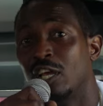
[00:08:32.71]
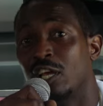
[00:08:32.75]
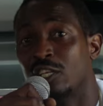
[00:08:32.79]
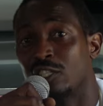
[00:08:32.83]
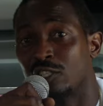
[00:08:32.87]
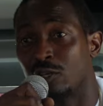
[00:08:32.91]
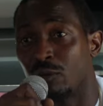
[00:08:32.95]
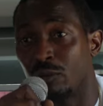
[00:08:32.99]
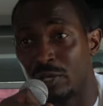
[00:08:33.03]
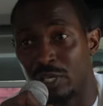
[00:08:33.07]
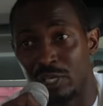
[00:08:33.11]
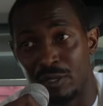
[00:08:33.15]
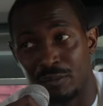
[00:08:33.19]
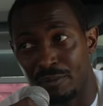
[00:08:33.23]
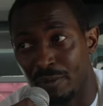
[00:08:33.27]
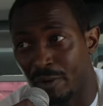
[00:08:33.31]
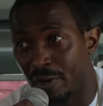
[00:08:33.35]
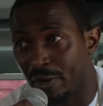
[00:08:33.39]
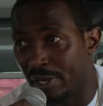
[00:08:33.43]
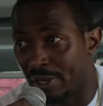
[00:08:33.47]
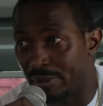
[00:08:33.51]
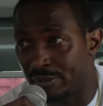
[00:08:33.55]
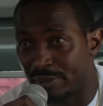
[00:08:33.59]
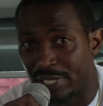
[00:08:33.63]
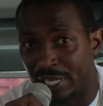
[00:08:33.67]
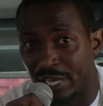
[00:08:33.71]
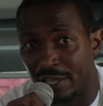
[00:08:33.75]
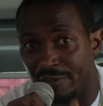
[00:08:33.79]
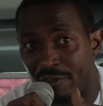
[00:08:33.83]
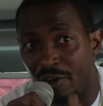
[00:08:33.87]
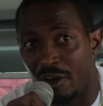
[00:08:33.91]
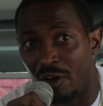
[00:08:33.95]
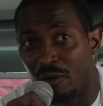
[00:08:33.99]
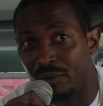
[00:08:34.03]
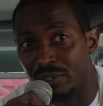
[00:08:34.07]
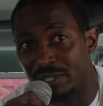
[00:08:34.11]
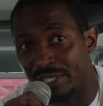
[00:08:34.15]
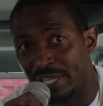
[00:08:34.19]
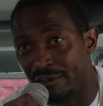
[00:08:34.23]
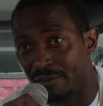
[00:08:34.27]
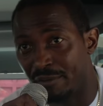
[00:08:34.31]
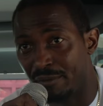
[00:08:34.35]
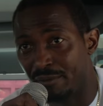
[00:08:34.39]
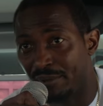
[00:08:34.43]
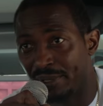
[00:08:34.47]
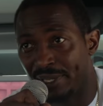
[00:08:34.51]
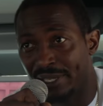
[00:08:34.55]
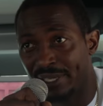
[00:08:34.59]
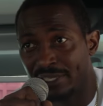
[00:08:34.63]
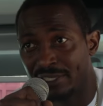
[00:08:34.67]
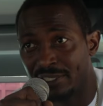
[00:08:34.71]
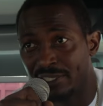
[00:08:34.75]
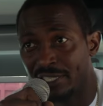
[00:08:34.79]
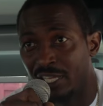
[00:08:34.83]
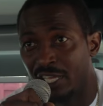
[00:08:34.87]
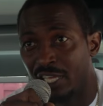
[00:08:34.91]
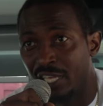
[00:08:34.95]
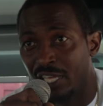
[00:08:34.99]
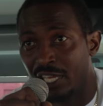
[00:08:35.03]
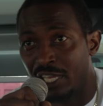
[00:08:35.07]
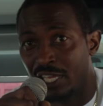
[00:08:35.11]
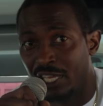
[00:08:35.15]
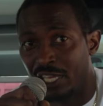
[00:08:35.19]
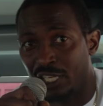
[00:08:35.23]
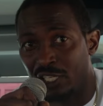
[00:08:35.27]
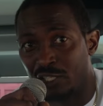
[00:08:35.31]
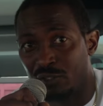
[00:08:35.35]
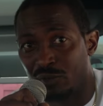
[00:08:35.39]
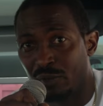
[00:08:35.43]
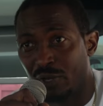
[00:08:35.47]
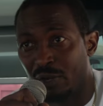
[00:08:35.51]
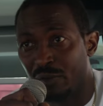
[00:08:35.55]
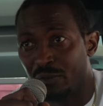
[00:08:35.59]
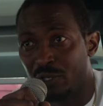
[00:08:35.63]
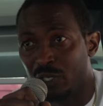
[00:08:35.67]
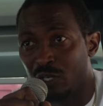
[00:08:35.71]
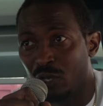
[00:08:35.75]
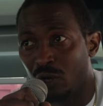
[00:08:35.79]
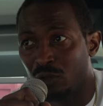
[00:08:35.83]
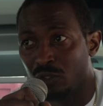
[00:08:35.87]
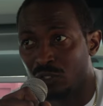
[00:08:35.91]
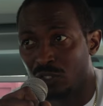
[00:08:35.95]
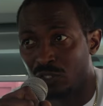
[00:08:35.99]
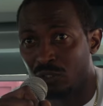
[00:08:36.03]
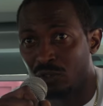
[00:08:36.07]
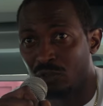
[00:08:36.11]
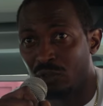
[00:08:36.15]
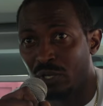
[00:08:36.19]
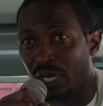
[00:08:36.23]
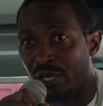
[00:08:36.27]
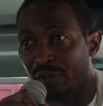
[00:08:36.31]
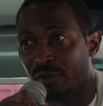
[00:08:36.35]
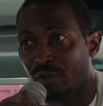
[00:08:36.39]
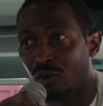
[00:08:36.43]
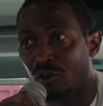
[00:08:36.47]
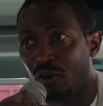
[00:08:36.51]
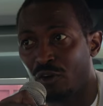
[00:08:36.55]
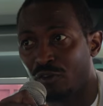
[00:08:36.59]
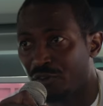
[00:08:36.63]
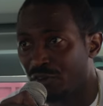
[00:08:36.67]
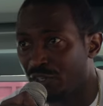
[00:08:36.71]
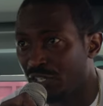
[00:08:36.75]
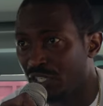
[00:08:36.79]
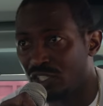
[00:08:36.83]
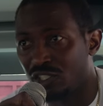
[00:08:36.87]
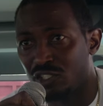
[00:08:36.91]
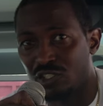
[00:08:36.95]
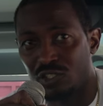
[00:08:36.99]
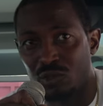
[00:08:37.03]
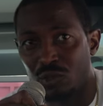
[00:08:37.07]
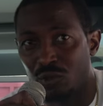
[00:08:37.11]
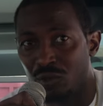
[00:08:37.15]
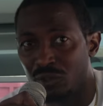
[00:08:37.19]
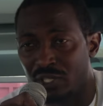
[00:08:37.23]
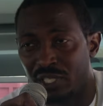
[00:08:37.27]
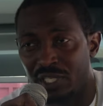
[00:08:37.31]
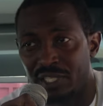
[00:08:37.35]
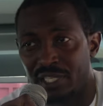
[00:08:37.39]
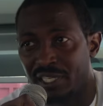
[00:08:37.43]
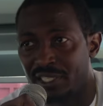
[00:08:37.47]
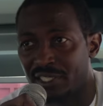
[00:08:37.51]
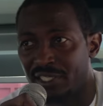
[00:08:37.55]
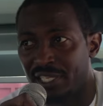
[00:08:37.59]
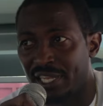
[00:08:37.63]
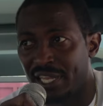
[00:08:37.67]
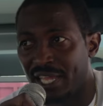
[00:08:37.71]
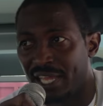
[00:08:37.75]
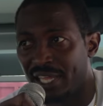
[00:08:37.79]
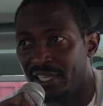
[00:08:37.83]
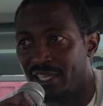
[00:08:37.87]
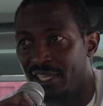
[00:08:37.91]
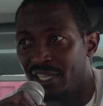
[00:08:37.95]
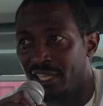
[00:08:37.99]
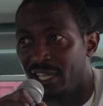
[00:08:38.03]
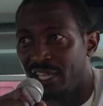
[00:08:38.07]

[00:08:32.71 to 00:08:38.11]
So one of the programs that I've always have in place is where we go to uh, orphanage schools and things like that.